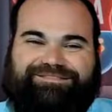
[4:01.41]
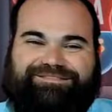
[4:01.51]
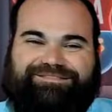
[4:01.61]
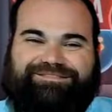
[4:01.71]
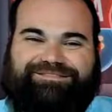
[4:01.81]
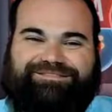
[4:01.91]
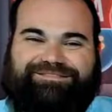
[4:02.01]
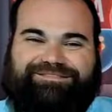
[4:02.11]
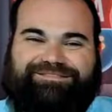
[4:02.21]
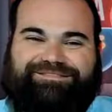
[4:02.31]

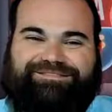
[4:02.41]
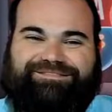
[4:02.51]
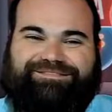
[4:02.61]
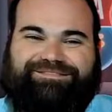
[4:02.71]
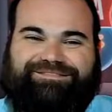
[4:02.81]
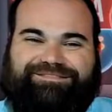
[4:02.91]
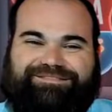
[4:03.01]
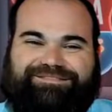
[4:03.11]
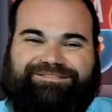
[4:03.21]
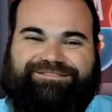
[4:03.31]

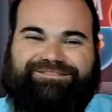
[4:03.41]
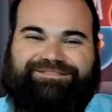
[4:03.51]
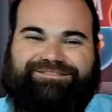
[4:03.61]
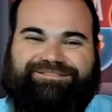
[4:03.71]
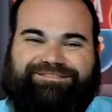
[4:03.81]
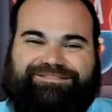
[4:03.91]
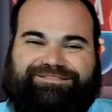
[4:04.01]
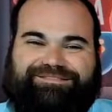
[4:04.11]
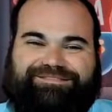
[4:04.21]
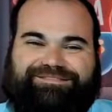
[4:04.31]

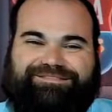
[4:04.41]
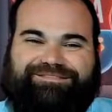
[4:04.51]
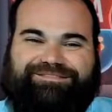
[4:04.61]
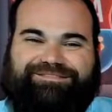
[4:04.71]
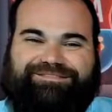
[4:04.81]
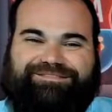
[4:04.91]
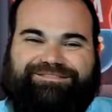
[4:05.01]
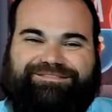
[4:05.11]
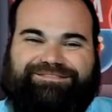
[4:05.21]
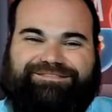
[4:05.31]

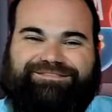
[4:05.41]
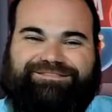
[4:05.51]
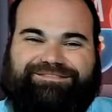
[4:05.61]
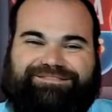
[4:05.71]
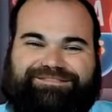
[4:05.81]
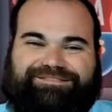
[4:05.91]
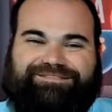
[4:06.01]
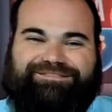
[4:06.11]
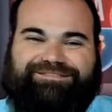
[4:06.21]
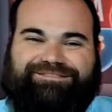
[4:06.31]

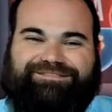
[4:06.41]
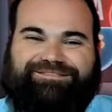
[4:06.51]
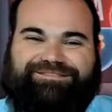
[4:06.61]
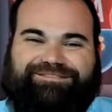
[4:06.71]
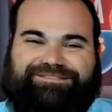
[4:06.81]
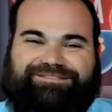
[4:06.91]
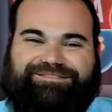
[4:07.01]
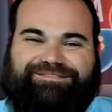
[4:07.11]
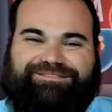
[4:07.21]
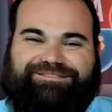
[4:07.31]

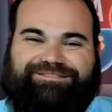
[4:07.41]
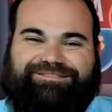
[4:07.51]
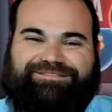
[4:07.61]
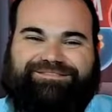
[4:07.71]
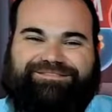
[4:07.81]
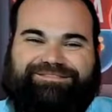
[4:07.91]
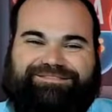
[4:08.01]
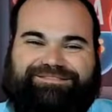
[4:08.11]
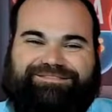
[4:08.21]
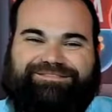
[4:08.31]

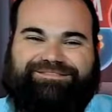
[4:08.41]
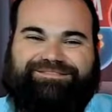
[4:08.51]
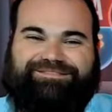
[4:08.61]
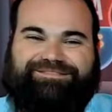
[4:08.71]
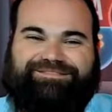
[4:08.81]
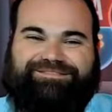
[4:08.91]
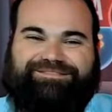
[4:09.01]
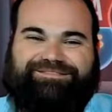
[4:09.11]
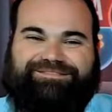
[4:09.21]
(not speaking)